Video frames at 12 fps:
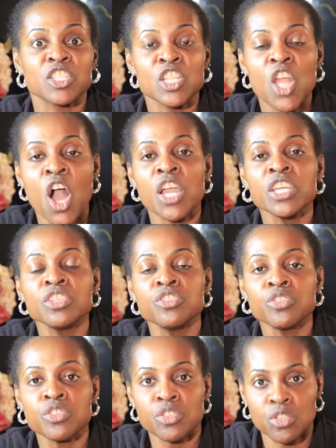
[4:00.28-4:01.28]
long as
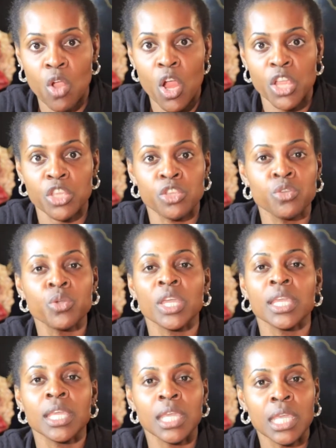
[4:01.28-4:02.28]
you start, you
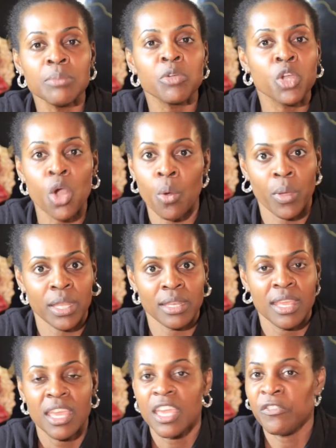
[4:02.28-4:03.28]
can keep going.
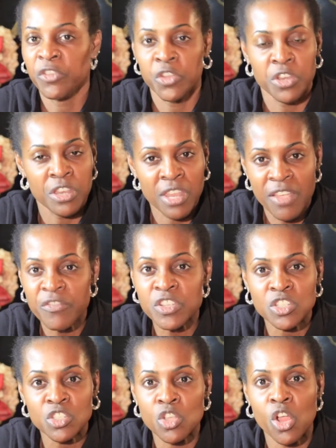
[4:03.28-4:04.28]
If you never
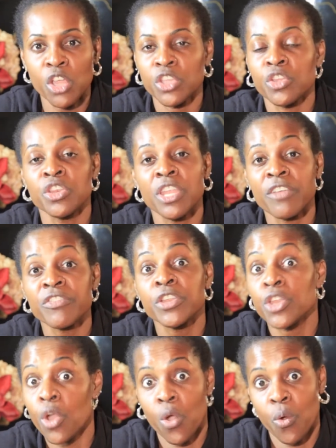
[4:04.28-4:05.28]
start, you never
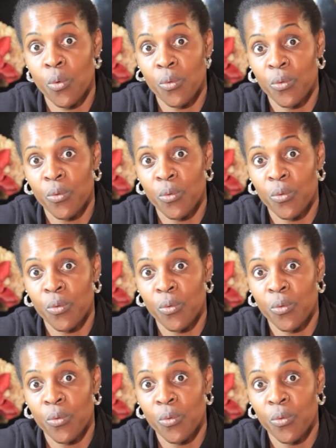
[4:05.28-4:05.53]
know.